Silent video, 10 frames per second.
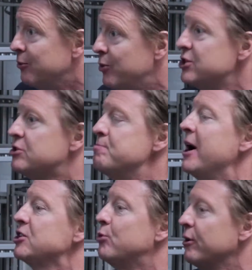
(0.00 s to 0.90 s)
which is
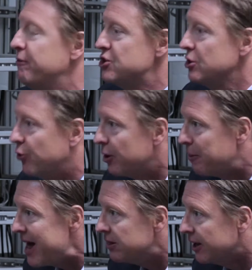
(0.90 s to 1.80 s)
much more efficient for the
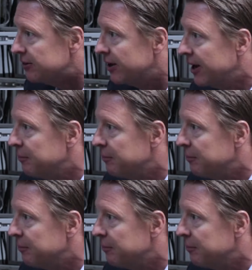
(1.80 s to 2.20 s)
planet.